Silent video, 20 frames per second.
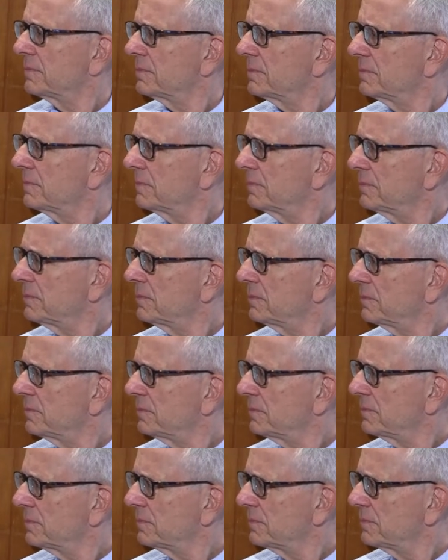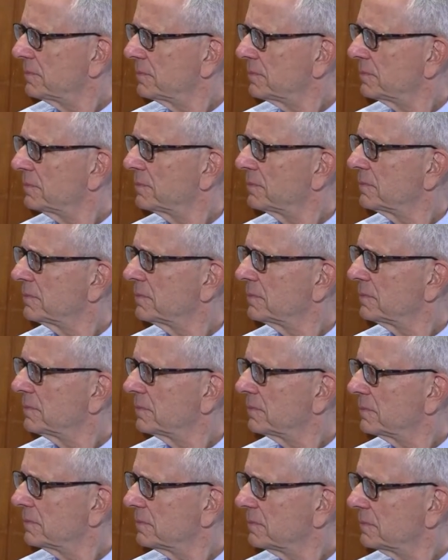
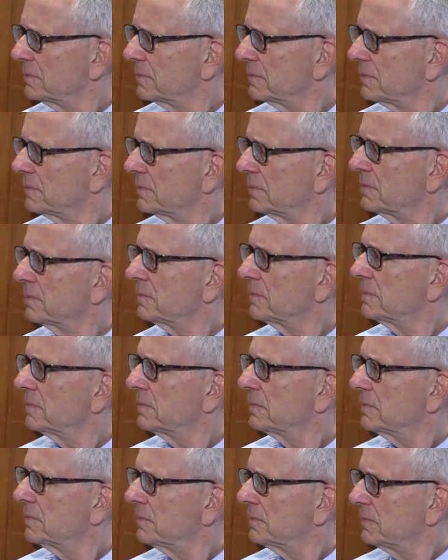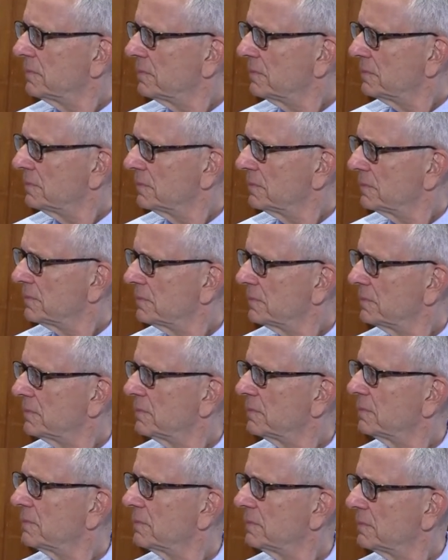
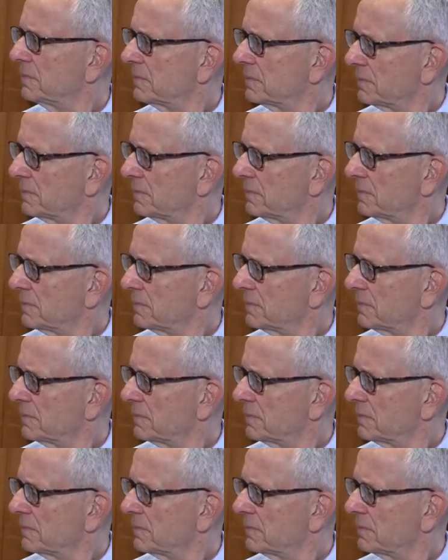[no speech]